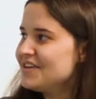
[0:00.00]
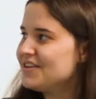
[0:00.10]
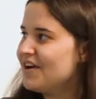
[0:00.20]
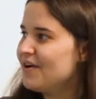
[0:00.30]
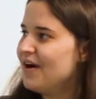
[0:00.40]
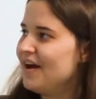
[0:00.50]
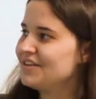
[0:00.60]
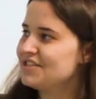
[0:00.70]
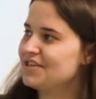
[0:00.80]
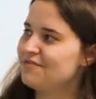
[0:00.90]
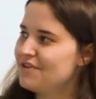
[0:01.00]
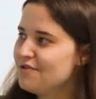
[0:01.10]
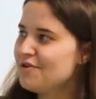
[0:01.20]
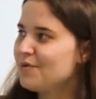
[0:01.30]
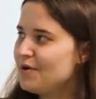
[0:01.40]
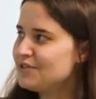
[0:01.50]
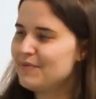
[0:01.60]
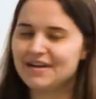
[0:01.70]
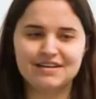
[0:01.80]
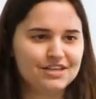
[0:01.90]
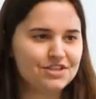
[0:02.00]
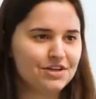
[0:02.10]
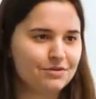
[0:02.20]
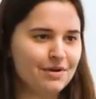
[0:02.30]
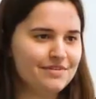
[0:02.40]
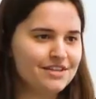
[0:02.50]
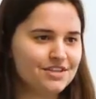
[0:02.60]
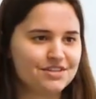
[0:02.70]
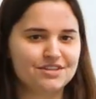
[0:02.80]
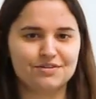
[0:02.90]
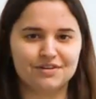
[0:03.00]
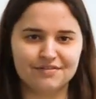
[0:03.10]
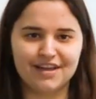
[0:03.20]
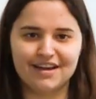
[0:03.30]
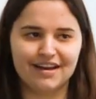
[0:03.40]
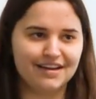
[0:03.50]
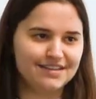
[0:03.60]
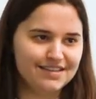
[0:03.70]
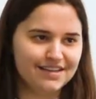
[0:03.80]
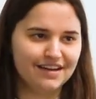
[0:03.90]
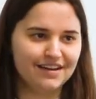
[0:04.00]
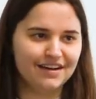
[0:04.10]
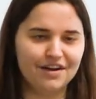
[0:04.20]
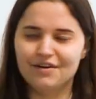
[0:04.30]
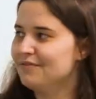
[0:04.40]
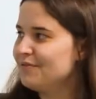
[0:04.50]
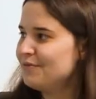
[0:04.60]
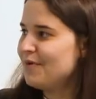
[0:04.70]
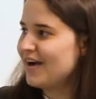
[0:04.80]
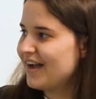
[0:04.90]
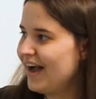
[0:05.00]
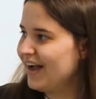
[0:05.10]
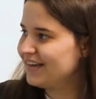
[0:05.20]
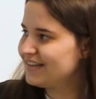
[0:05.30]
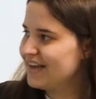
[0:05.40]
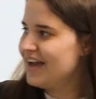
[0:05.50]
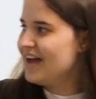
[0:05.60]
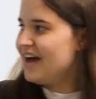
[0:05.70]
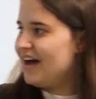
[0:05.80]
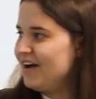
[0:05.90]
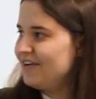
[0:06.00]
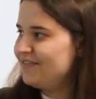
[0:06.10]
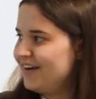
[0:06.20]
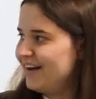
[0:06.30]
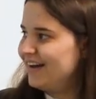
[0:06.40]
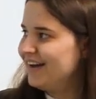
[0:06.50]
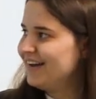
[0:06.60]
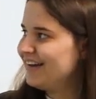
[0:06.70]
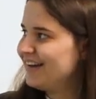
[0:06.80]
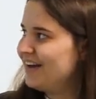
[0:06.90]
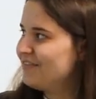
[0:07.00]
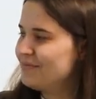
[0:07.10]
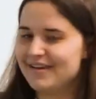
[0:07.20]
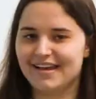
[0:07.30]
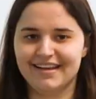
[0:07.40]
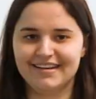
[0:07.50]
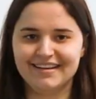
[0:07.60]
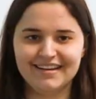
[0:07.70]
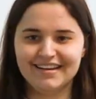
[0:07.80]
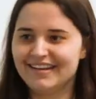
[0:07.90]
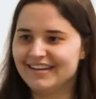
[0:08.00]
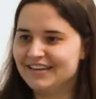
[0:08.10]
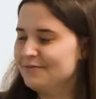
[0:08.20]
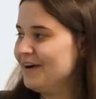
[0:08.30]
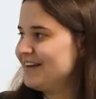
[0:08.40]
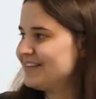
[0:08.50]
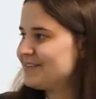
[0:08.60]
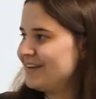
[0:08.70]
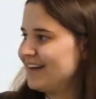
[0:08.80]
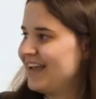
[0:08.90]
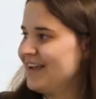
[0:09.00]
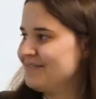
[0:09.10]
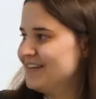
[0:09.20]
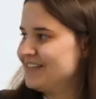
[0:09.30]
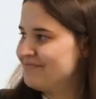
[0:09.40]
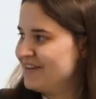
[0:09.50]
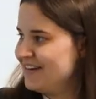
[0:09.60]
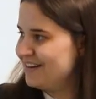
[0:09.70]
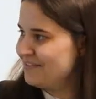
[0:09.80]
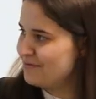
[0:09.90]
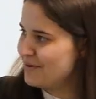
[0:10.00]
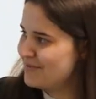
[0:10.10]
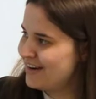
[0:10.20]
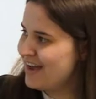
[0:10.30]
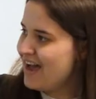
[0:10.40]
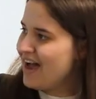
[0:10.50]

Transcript: So uh, just a few quotes by Nietzsche on women, just to sort of get an idea of what kind of uh, of a man he was when it came to his opinion of women.